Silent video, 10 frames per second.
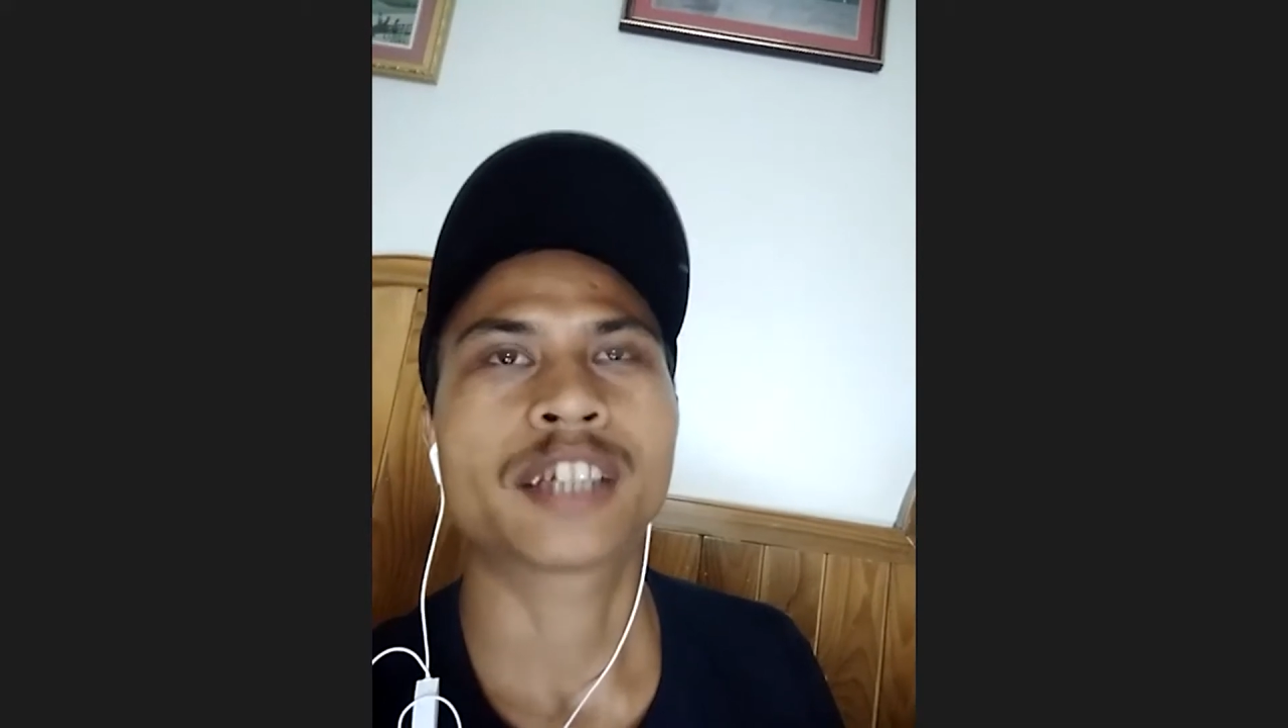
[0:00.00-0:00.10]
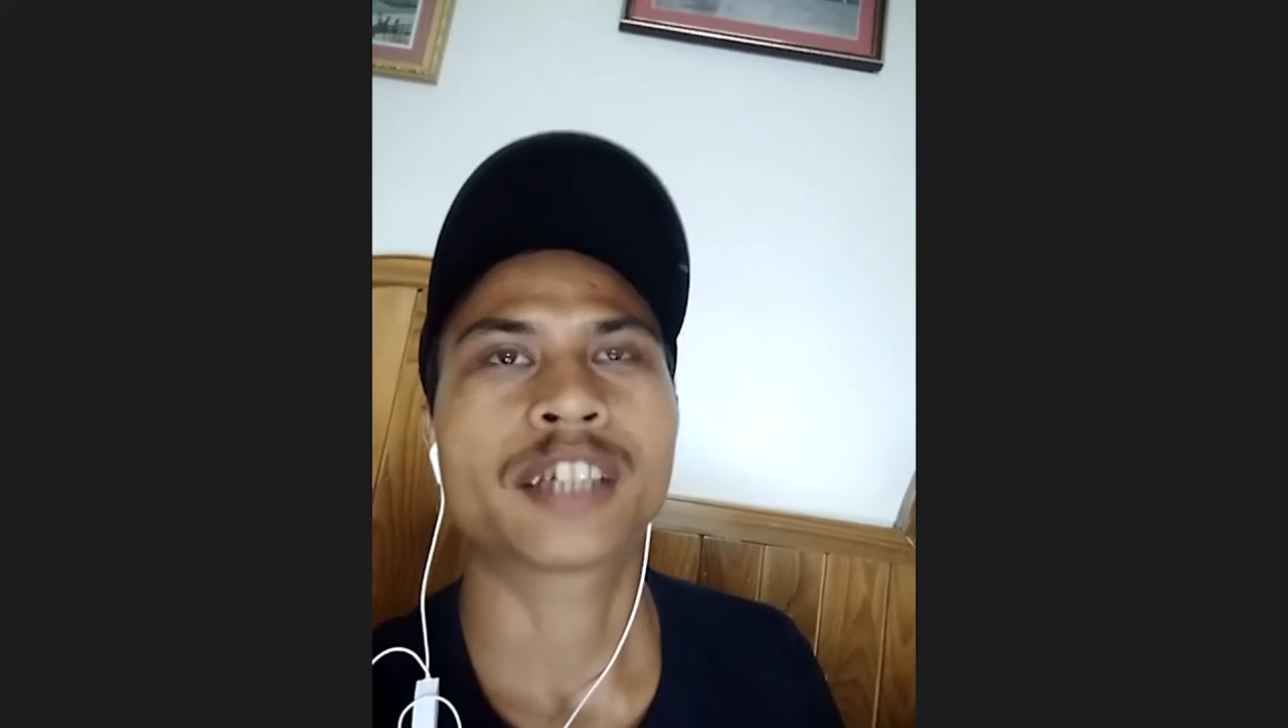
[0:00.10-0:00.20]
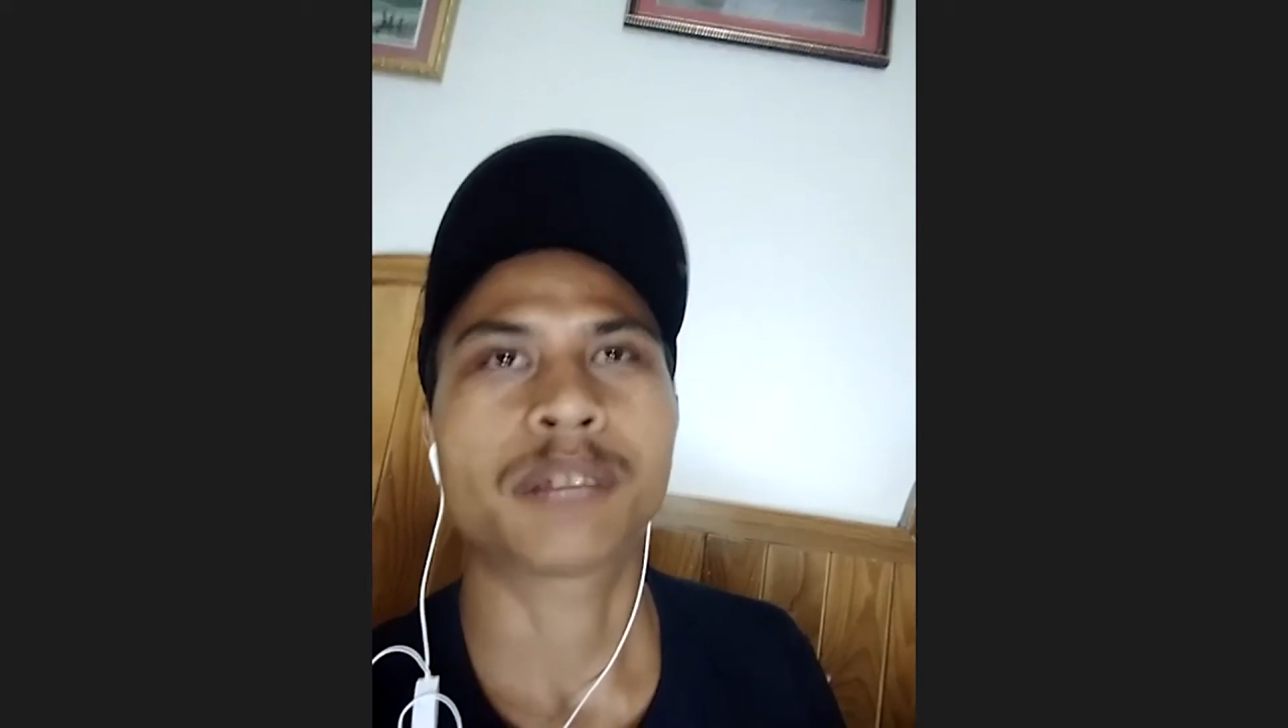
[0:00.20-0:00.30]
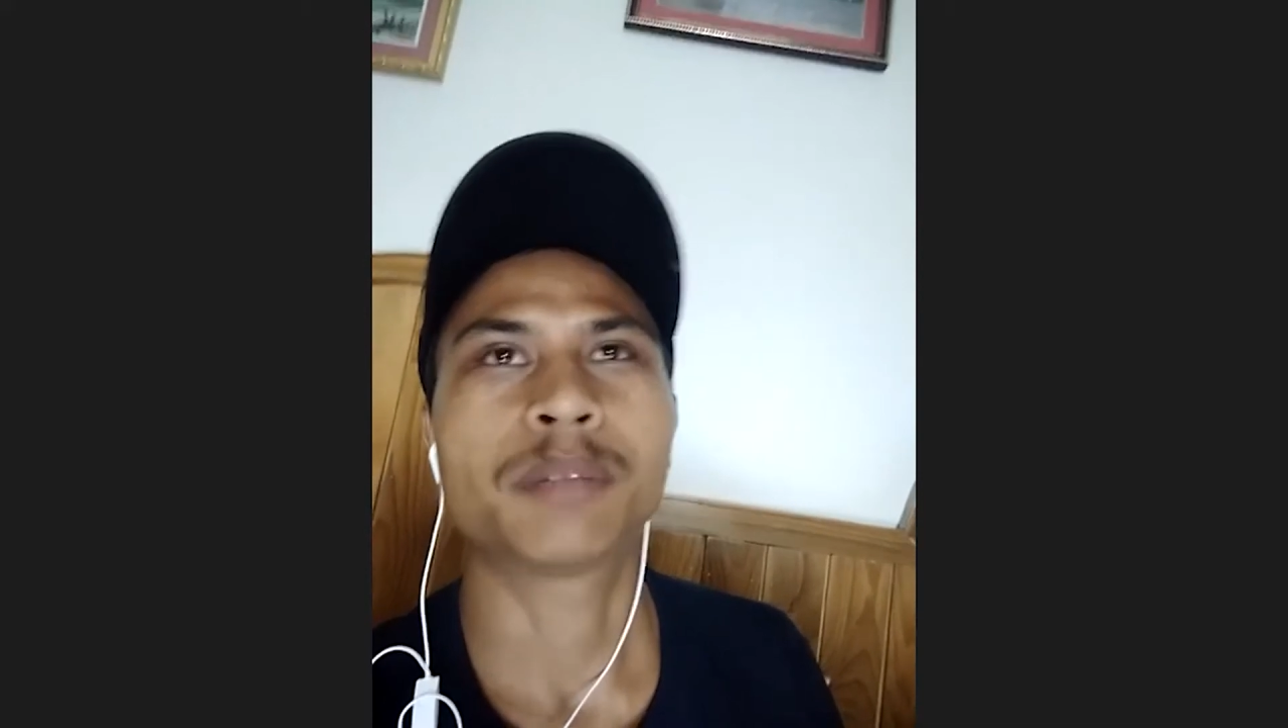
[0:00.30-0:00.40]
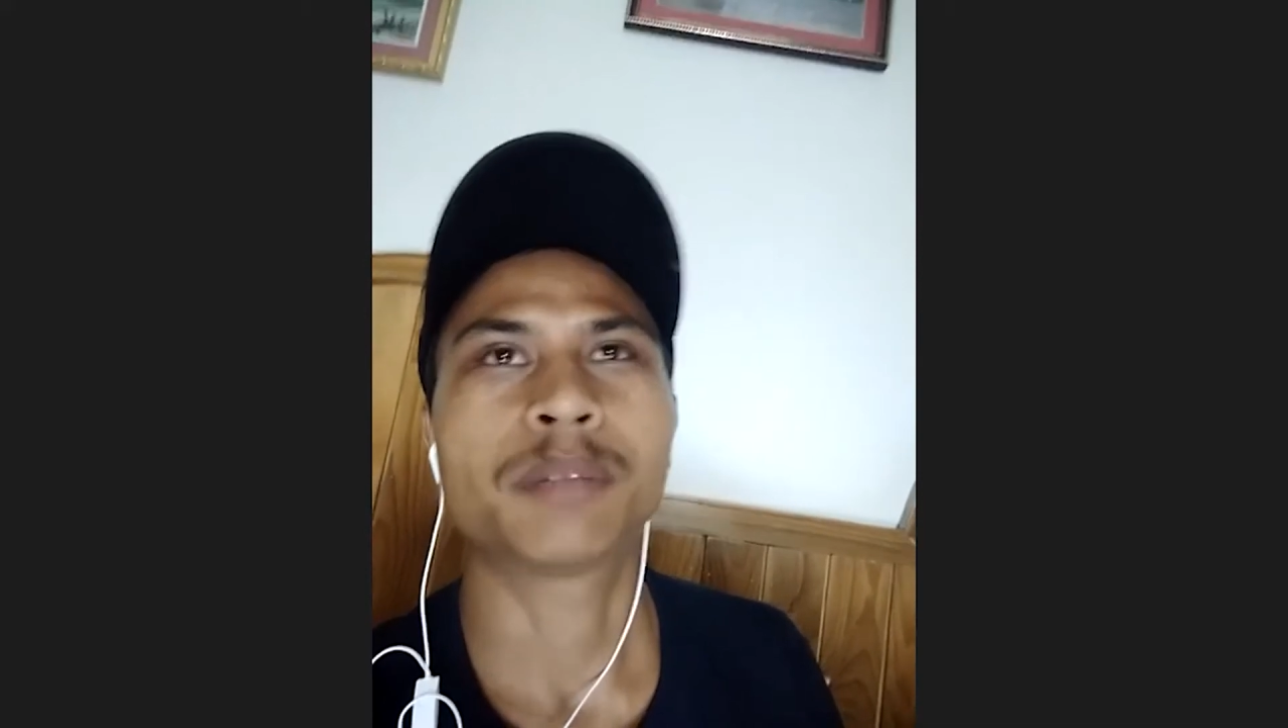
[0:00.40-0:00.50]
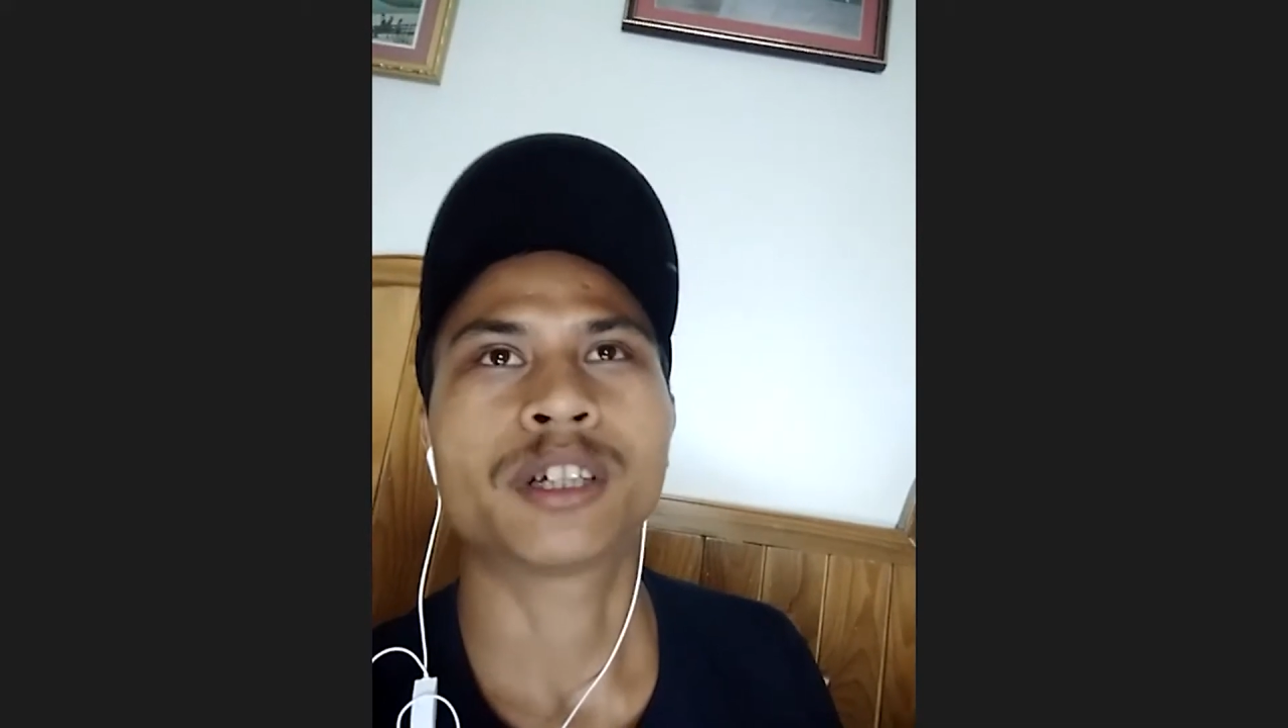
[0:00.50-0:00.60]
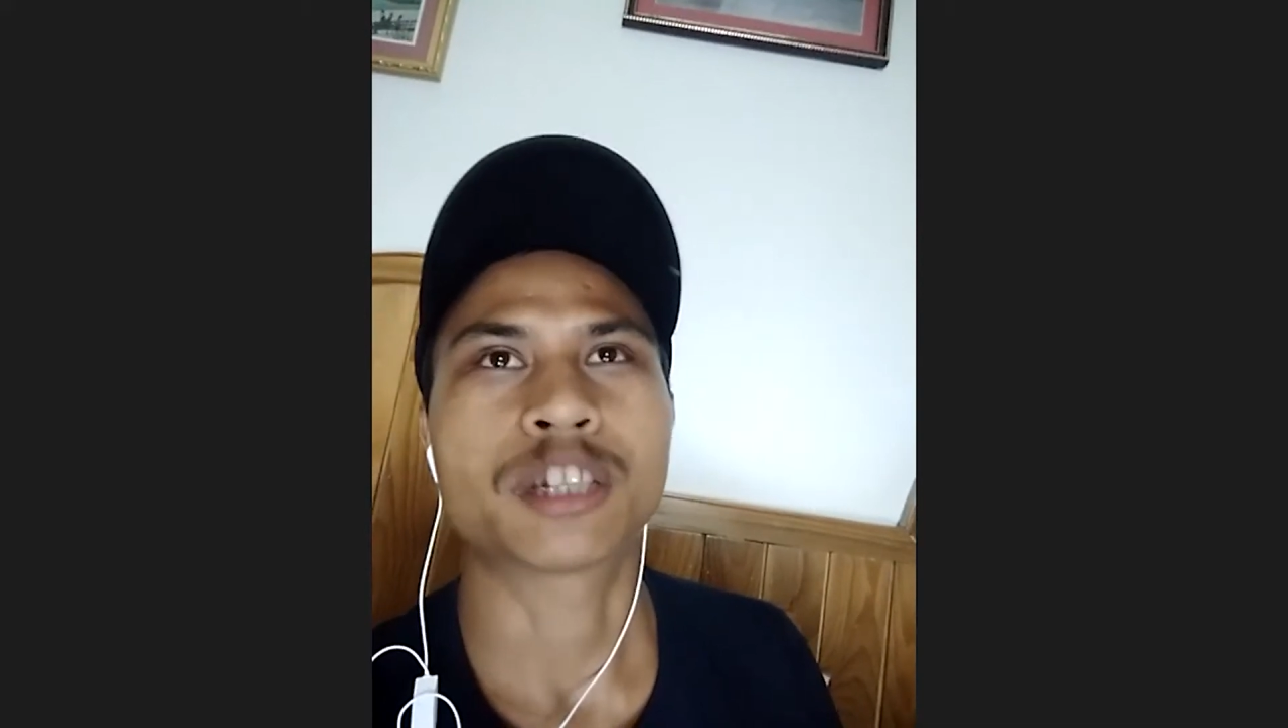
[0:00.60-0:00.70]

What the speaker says: carried me on